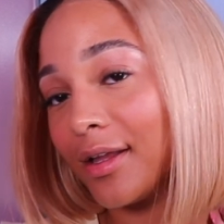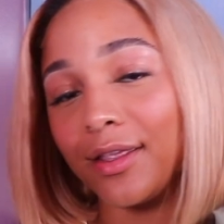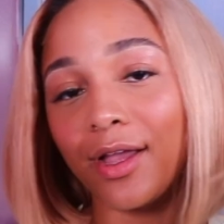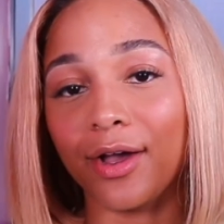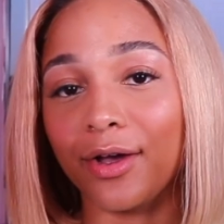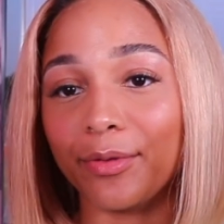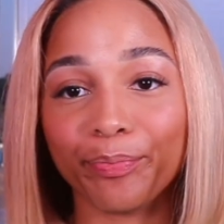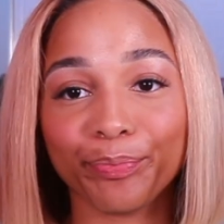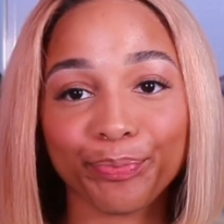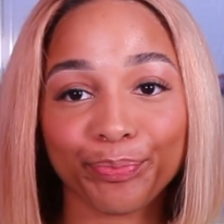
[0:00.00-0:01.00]
y'all,
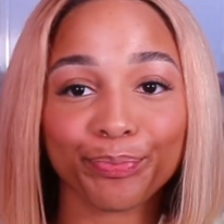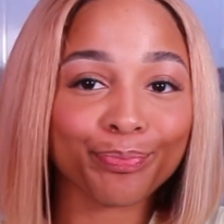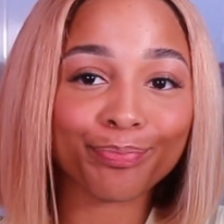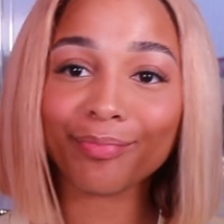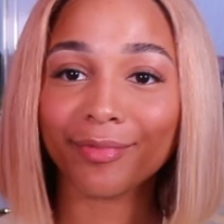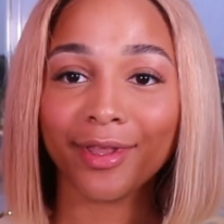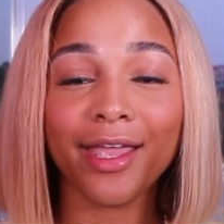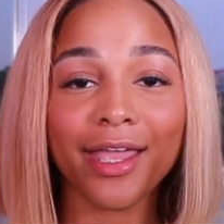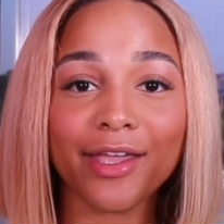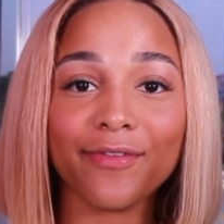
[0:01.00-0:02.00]

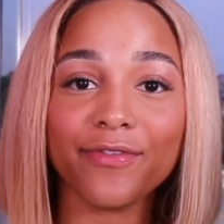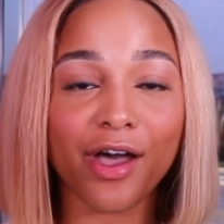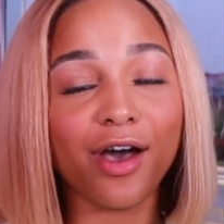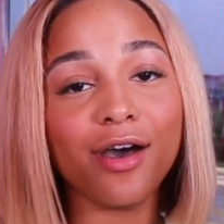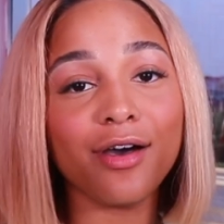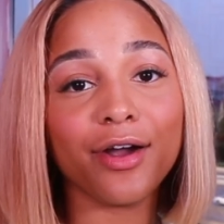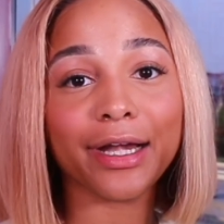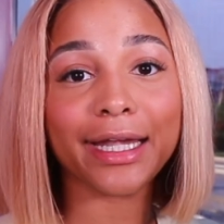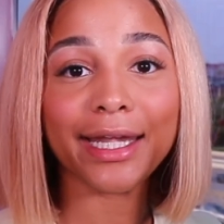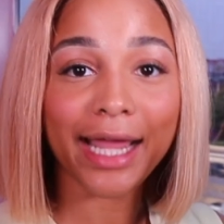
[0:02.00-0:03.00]
if y'all are
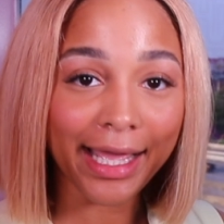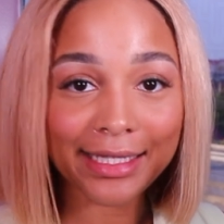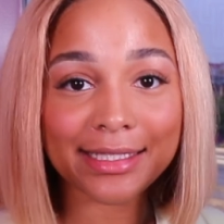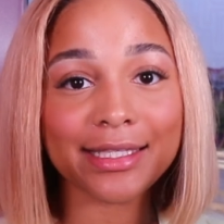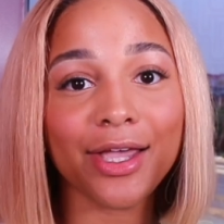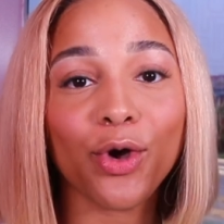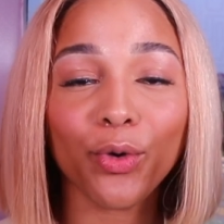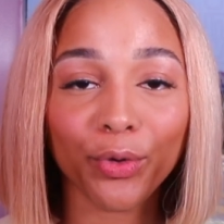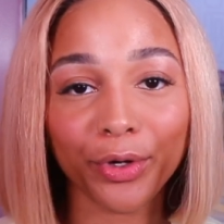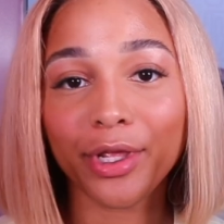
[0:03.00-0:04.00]
not
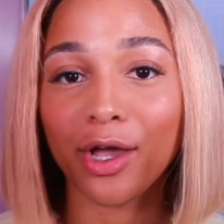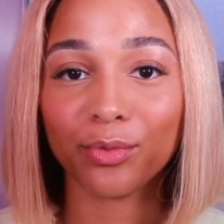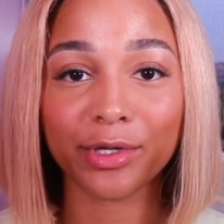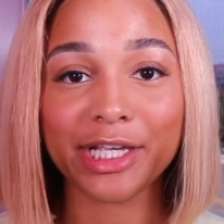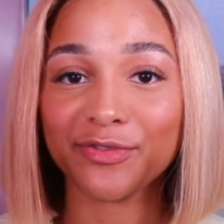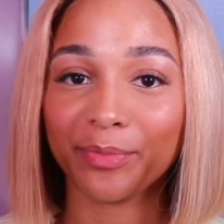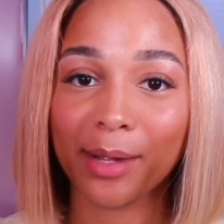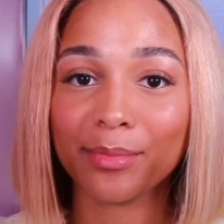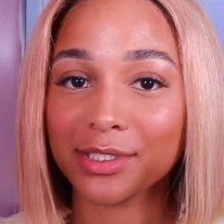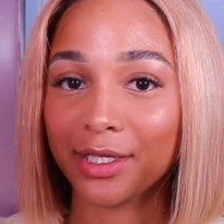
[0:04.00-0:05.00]
ordering y'all wigs from
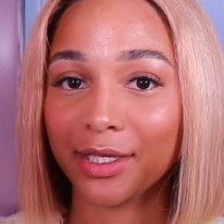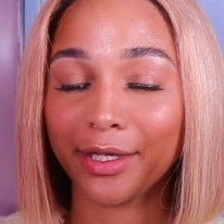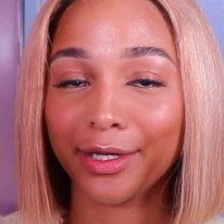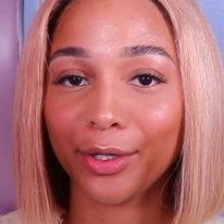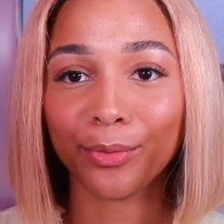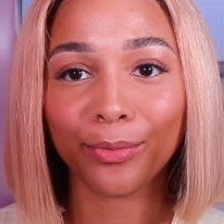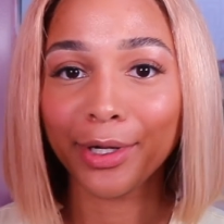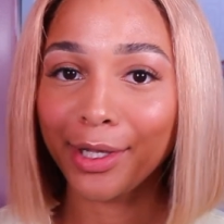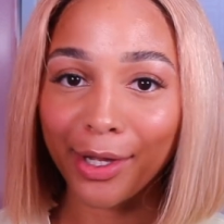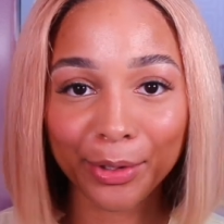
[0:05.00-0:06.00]
Amazon, what are y'all